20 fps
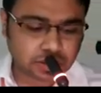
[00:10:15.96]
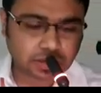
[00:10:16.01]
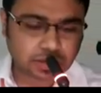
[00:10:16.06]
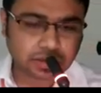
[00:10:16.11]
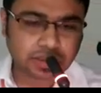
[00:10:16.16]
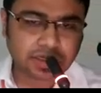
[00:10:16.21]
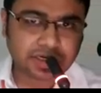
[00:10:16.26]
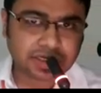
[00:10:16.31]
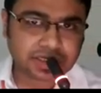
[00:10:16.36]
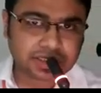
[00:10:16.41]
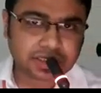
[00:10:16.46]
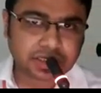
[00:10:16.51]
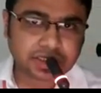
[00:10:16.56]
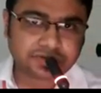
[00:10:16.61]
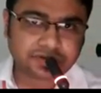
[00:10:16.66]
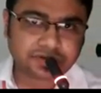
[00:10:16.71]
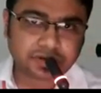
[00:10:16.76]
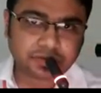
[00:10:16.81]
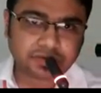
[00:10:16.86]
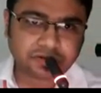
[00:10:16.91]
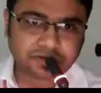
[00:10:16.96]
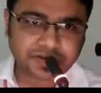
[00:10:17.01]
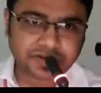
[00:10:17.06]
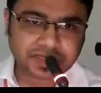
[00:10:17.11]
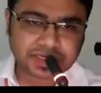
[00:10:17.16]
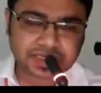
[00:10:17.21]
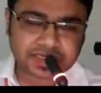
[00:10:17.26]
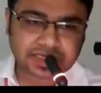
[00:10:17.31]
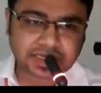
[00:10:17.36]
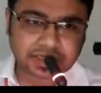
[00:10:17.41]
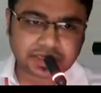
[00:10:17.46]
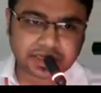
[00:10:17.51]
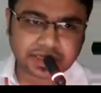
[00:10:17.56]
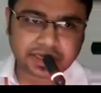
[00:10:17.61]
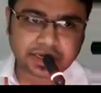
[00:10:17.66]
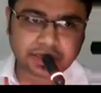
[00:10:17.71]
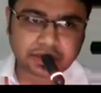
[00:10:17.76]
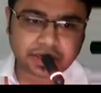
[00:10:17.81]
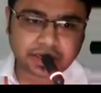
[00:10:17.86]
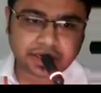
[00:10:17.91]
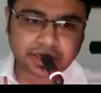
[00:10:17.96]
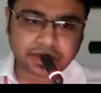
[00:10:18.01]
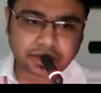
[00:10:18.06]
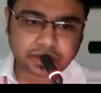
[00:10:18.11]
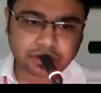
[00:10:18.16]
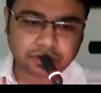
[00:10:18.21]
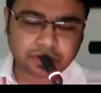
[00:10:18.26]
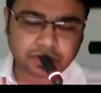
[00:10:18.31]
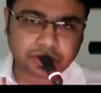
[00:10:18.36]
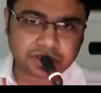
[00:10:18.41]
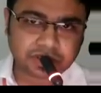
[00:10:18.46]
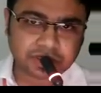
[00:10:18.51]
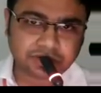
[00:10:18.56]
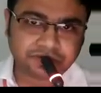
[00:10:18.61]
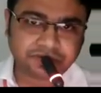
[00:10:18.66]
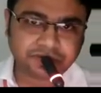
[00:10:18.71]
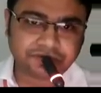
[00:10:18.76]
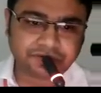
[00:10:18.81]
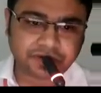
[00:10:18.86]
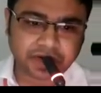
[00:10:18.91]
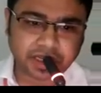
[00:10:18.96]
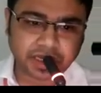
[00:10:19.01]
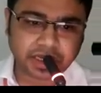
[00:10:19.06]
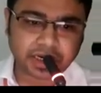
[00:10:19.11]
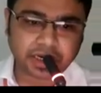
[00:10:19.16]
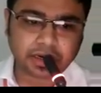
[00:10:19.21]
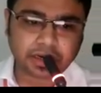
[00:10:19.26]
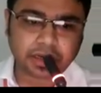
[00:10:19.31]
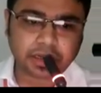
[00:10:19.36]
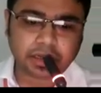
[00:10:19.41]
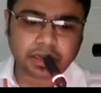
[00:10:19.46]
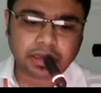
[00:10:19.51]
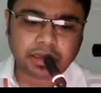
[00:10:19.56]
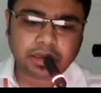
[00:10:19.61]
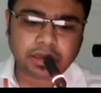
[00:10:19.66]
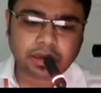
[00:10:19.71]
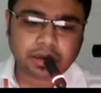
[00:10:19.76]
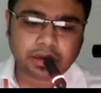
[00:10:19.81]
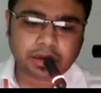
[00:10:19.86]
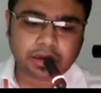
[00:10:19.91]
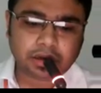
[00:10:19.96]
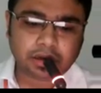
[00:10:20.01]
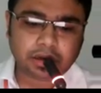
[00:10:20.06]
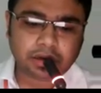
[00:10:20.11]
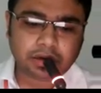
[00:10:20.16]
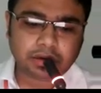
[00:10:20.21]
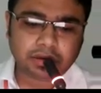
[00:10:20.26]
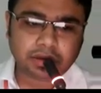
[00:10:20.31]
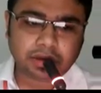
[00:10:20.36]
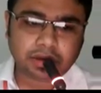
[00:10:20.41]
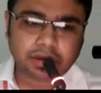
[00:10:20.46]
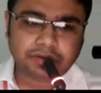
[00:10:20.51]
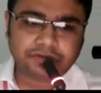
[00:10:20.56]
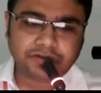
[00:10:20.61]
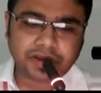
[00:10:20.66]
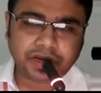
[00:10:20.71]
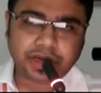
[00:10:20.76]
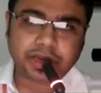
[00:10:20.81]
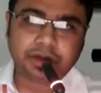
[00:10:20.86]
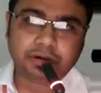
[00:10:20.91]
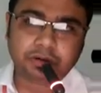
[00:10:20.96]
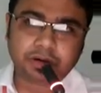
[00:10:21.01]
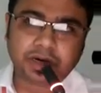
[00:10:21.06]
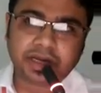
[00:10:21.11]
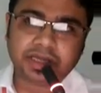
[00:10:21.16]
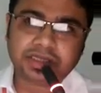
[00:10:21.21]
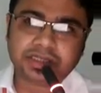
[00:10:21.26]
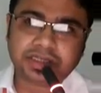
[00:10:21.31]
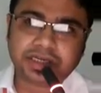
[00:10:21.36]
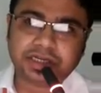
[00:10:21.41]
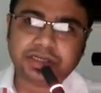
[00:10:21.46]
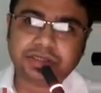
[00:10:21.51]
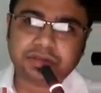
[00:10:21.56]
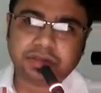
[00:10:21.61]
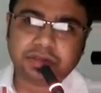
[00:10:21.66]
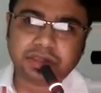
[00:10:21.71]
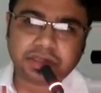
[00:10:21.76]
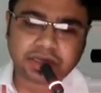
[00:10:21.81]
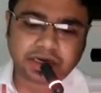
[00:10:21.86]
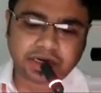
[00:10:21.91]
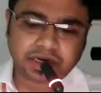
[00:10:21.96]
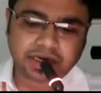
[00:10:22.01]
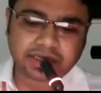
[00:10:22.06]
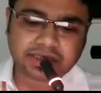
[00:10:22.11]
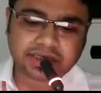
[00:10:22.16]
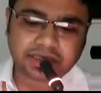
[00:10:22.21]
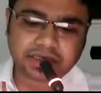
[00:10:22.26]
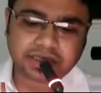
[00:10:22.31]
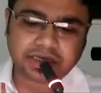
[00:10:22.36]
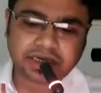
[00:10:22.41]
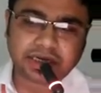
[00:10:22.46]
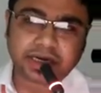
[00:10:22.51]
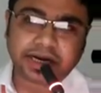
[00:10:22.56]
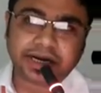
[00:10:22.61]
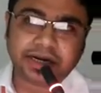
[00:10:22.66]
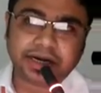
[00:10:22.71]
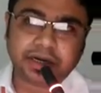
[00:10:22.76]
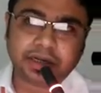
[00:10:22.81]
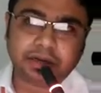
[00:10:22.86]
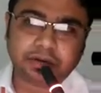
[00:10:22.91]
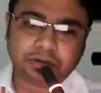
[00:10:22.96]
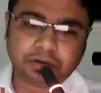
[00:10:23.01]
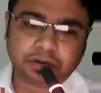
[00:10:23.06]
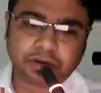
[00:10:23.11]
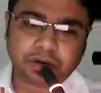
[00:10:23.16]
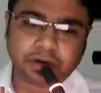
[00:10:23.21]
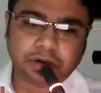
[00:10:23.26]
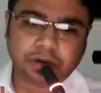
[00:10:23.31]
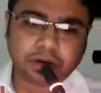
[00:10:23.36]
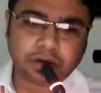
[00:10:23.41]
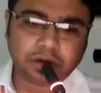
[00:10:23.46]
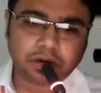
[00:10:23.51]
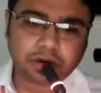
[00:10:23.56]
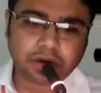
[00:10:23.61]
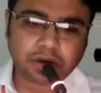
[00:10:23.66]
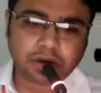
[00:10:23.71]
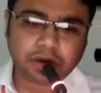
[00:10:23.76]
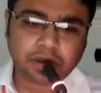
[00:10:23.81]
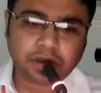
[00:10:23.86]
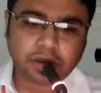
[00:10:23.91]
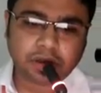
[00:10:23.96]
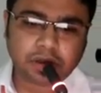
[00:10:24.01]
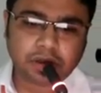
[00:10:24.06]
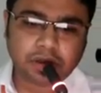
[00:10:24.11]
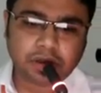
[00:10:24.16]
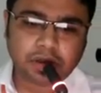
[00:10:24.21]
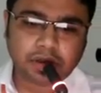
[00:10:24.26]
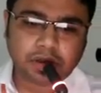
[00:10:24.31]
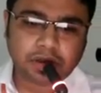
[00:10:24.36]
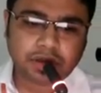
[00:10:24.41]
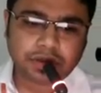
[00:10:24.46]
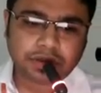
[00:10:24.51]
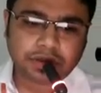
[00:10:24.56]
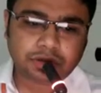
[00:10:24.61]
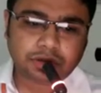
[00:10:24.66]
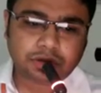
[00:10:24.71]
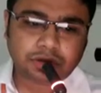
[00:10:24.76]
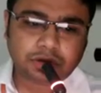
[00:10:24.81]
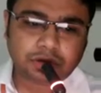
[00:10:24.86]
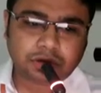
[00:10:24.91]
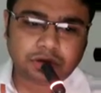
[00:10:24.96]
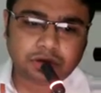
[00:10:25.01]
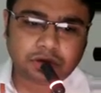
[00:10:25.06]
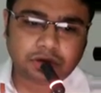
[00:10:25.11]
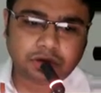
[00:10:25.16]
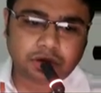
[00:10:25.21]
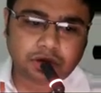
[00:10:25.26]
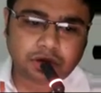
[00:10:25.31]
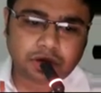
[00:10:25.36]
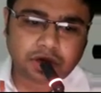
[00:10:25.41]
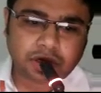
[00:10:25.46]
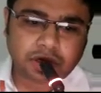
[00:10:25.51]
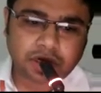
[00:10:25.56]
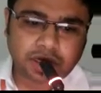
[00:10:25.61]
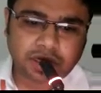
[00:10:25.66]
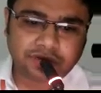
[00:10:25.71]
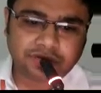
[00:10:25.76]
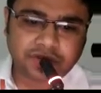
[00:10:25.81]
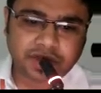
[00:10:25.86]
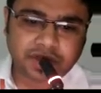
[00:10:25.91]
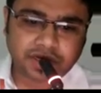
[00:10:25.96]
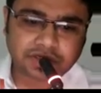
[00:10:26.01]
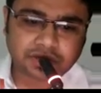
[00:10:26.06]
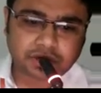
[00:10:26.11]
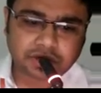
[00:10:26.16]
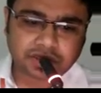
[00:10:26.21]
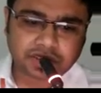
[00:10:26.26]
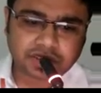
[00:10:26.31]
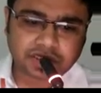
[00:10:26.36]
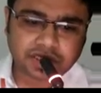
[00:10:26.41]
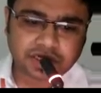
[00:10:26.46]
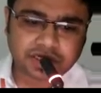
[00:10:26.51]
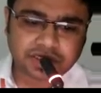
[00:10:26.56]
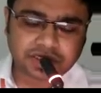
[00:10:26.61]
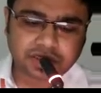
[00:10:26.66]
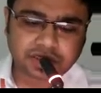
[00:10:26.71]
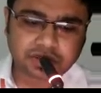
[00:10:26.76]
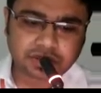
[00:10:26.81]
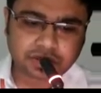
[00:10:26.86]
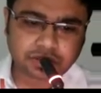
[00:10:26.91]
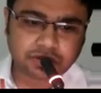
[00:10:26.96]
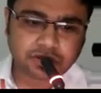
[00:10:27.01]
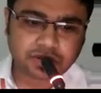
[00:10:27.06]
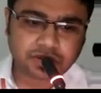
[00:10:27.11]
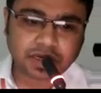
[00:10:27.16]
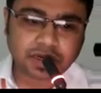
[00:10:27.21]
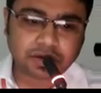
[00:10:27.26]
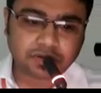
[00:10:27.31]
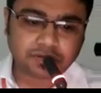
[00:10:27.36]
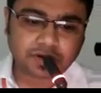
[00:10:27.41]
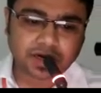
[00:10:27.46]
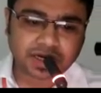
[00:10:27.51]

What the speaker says: the research from Professor Satyan in 2015, the rule has changed to the 30-60-90 rule. So if there is oxidation, so